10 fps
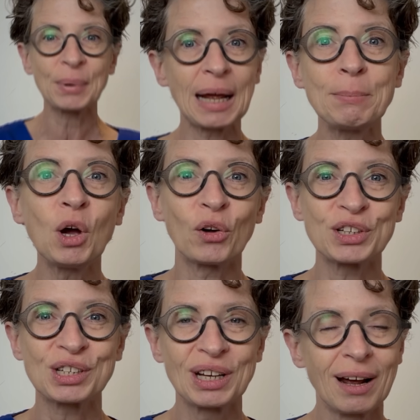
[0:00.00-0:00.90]
but I'm
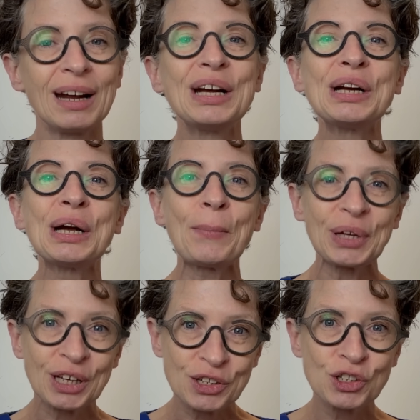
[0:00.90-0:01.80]
not.
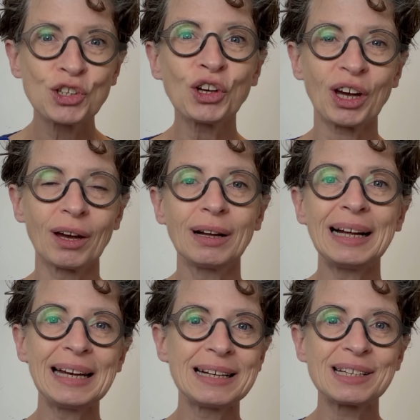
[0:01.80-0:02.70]
Because sugar,
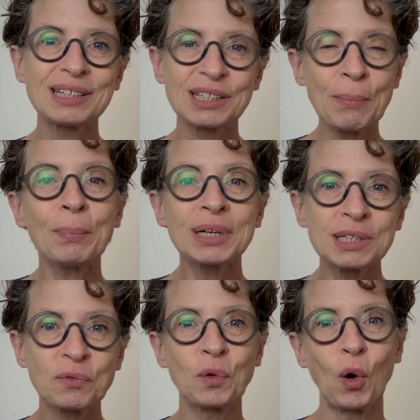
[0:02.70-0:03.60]
in its
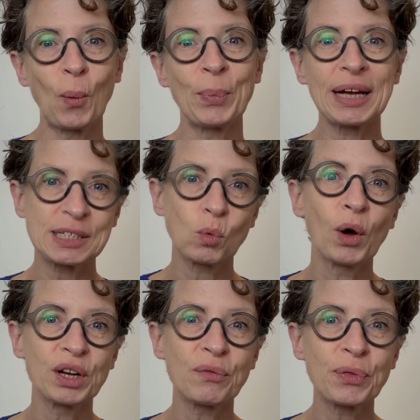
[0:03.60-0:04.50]
simplest form, is
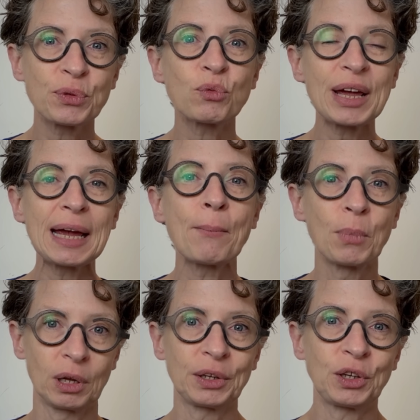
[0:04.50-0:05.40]
one of three
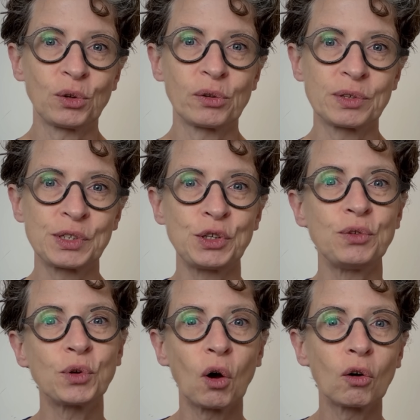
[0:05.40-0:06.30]
molecules.
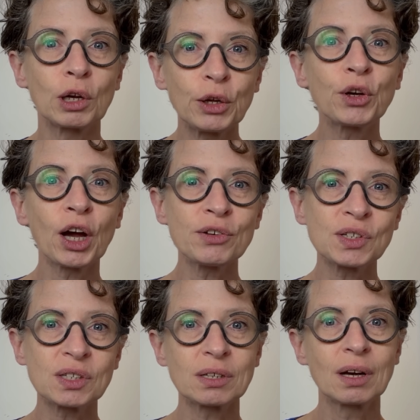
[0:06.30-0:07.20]
You've got
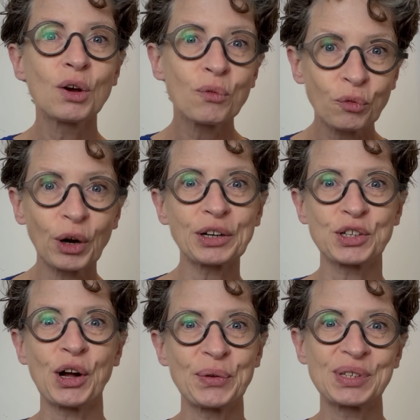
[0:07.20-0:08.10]
glucose,
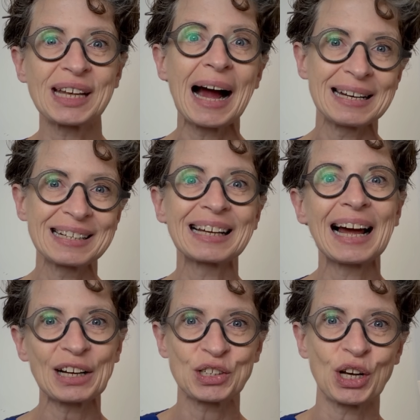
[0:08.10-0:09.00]
fructose, and
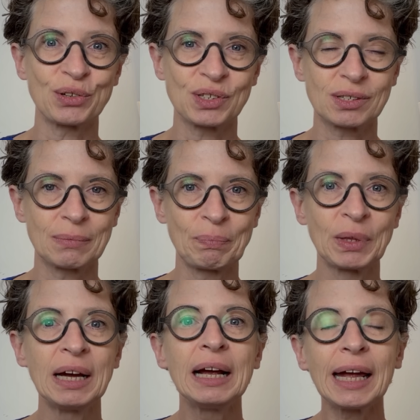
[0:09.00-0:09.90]
galactose.
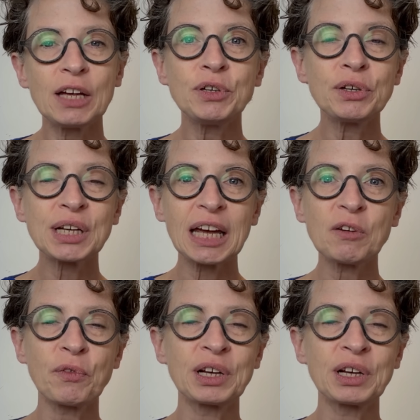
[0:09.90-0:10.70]
If you take, for